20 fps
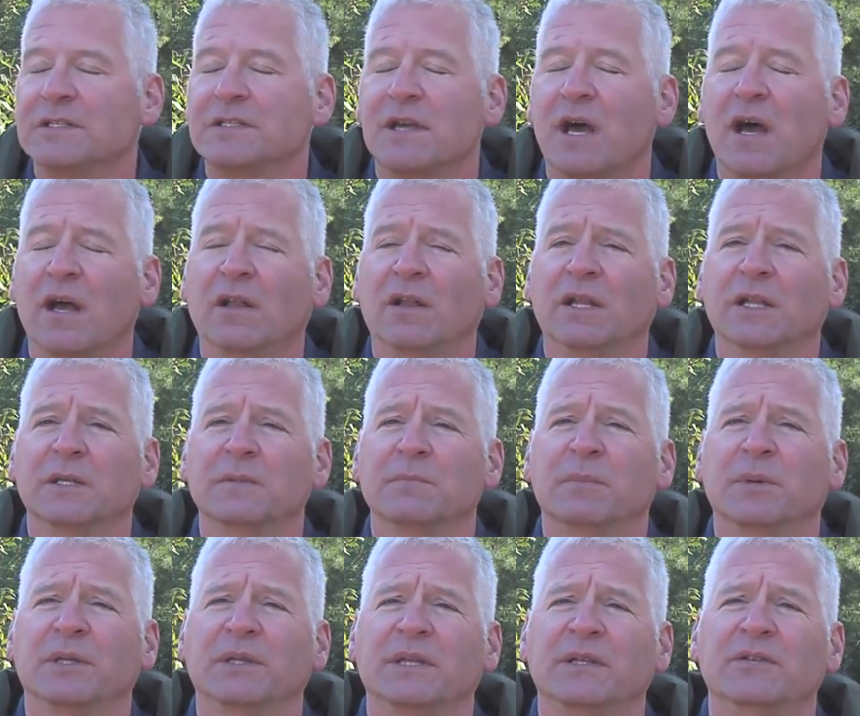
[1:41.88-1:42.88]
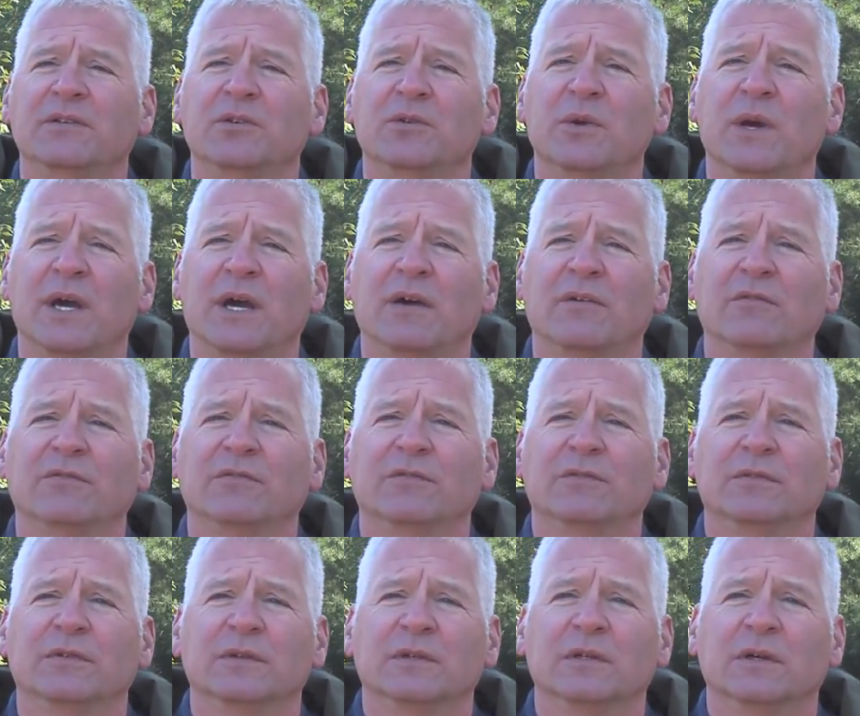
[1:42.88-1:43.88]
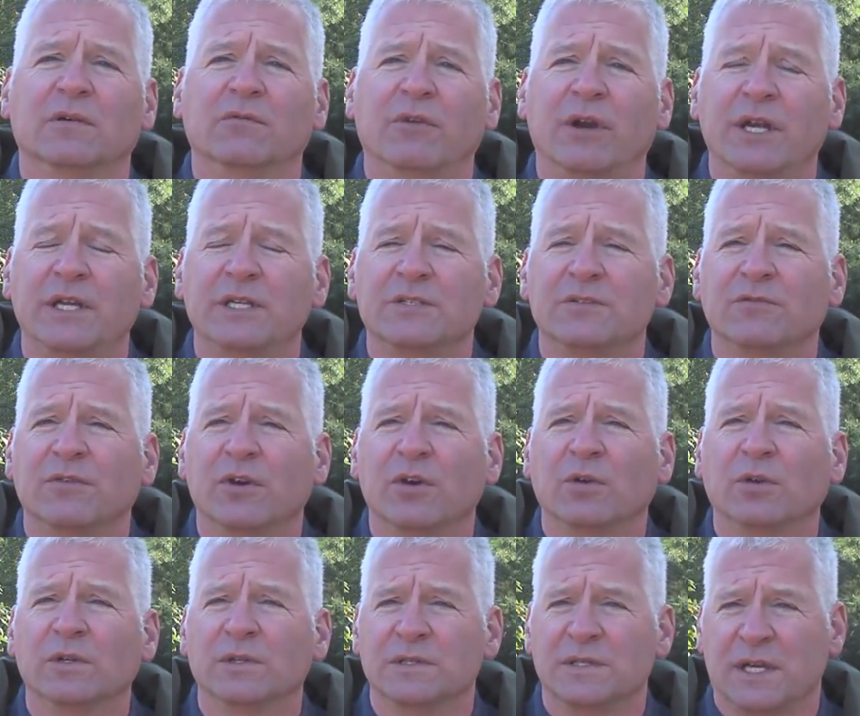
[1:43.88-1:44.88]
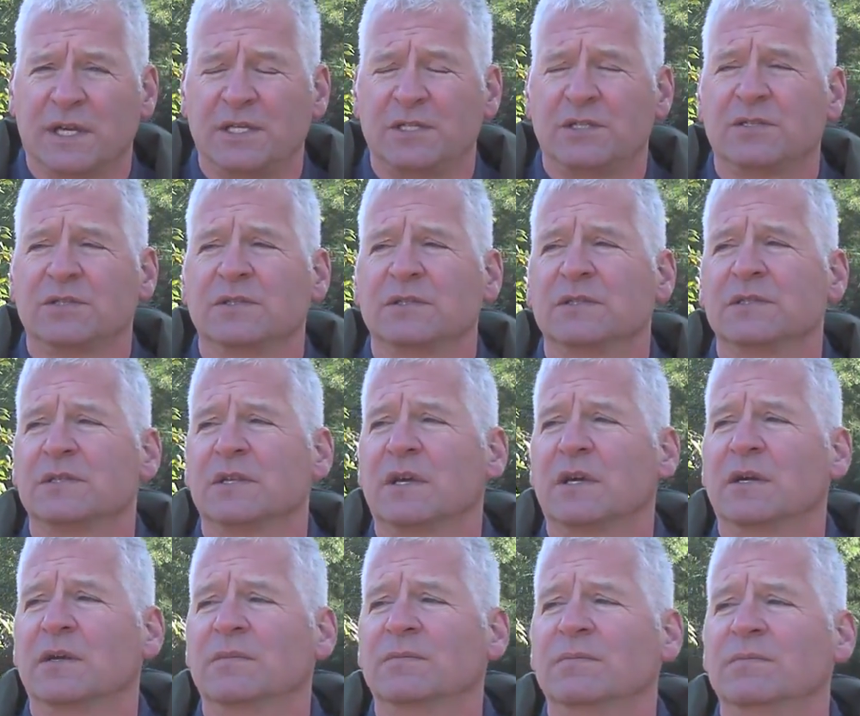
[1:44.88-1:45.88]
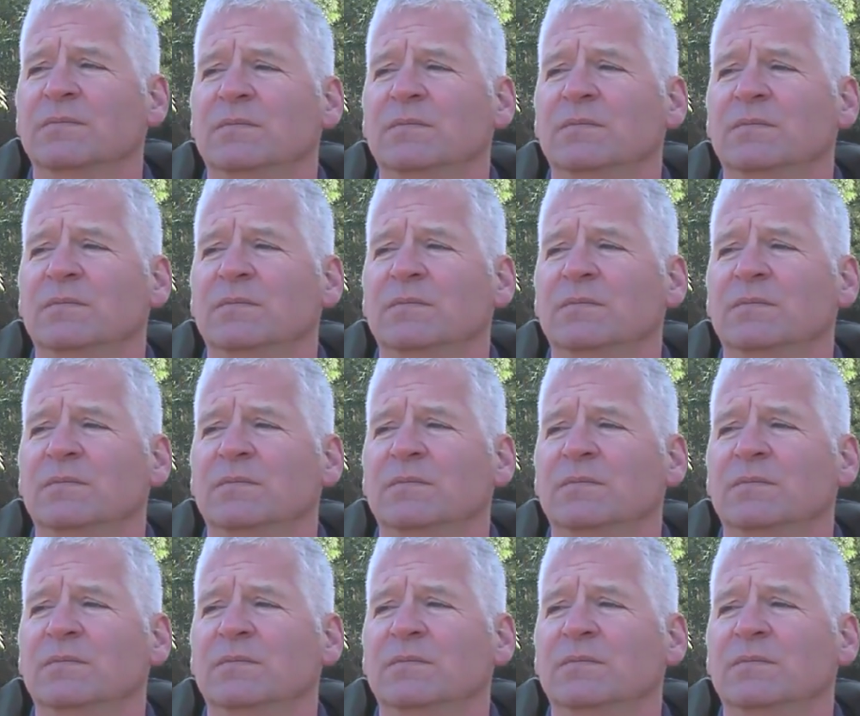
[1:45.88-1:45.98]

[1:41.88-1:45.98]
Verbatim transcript: silent, but they do have a range of vocalizations. Um,